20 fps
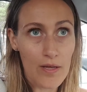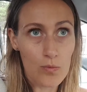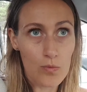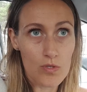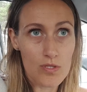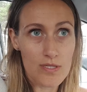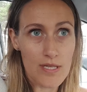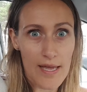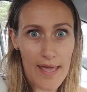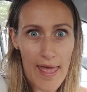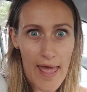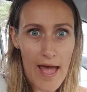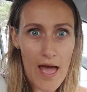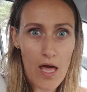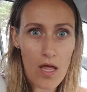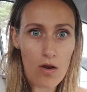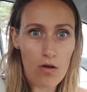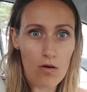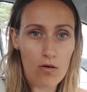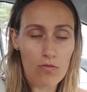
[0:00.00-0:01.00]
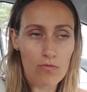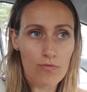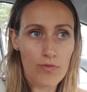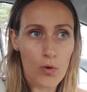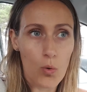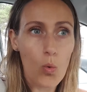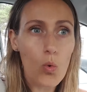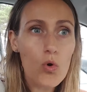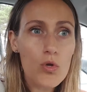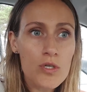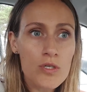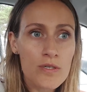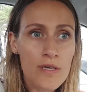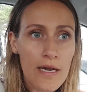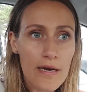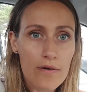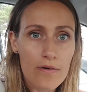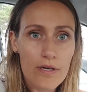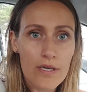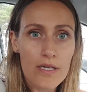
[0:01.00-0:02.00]
was like out of the
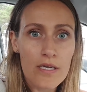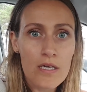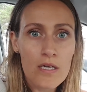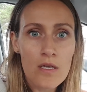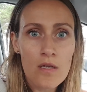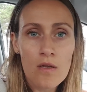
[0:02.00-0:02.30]
ordinary